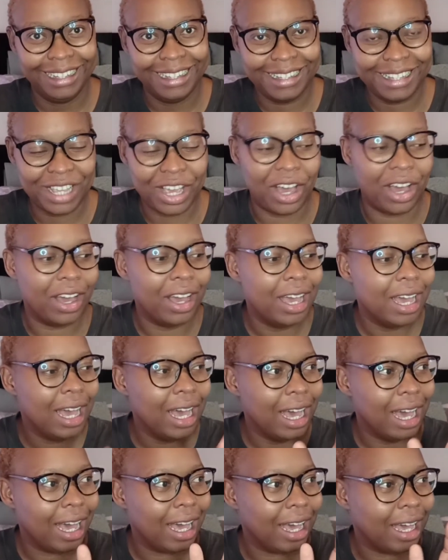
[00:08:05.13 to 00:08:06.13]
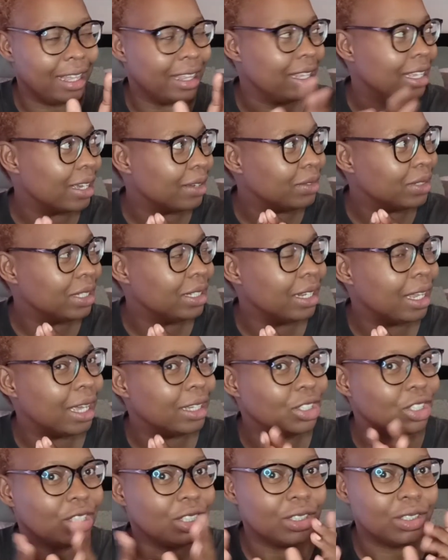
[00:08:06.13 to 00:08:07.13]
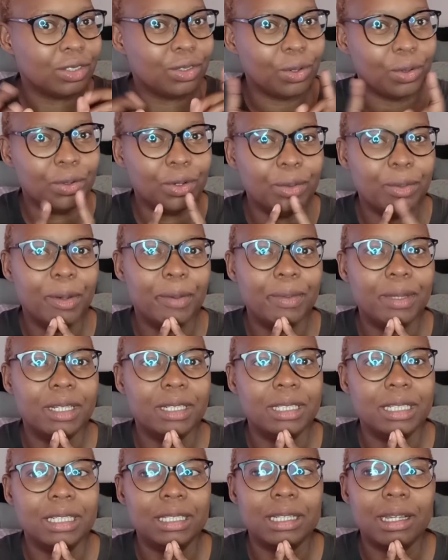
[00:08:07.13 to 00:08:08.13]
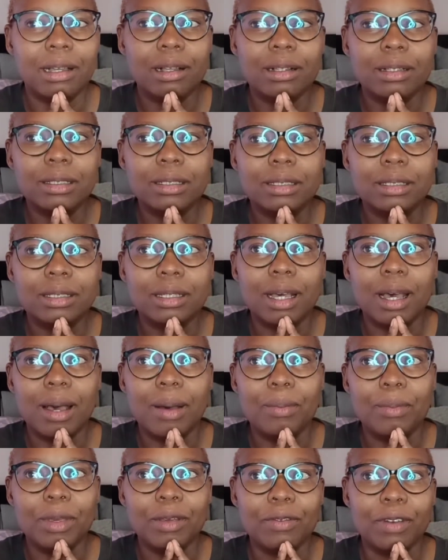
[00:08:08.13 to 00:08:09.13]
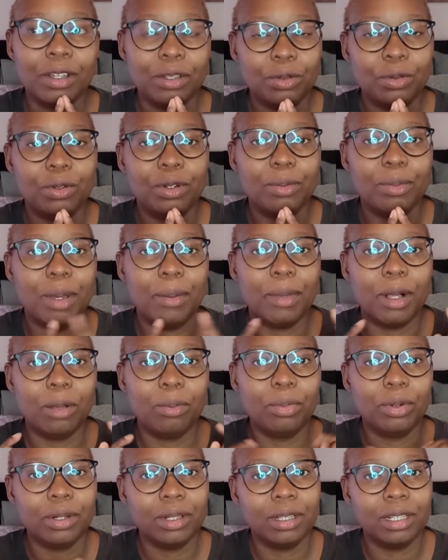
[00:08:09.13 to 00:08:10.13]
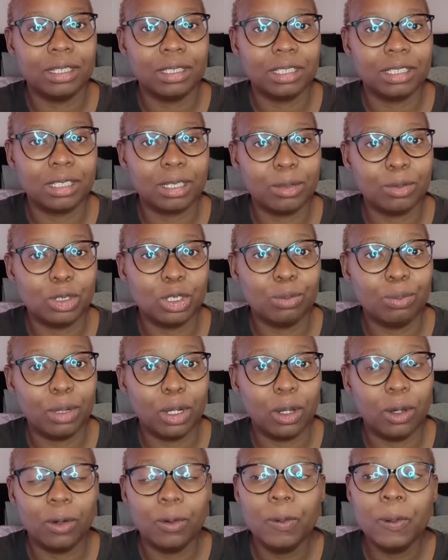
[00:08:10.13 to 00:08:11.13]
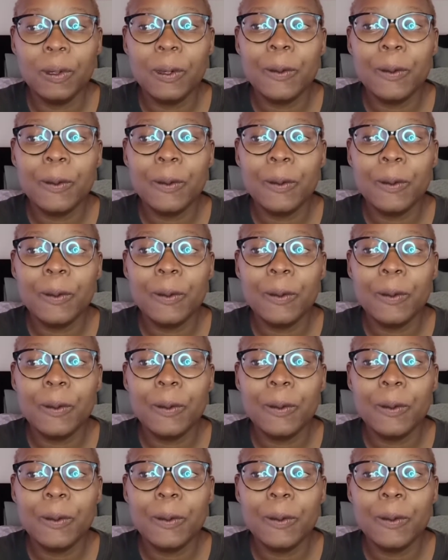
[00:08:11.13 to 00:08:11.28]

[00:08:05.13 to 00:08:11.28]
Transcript: Yeah, I think I've seen, I just don't remember the details. If I do remember, I'll put in the description below.